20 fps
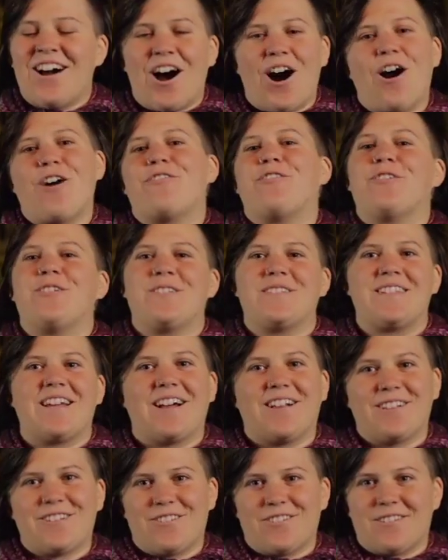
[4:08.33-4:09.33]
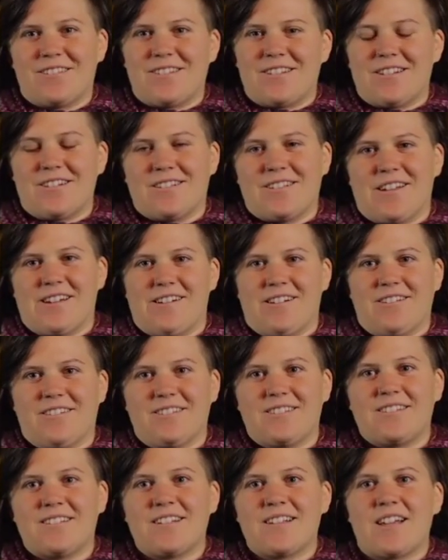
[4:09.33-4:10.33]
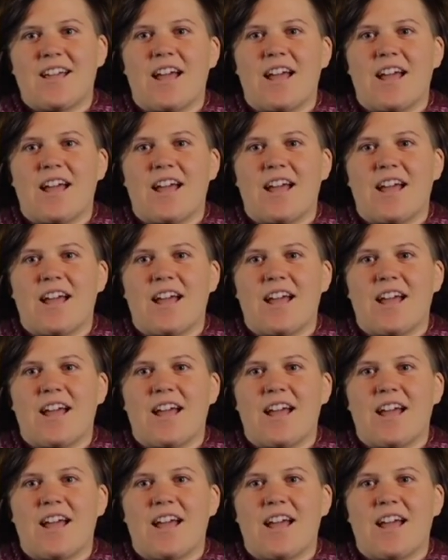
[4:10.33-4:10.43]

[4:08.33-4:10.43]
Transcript: awful intelligence details.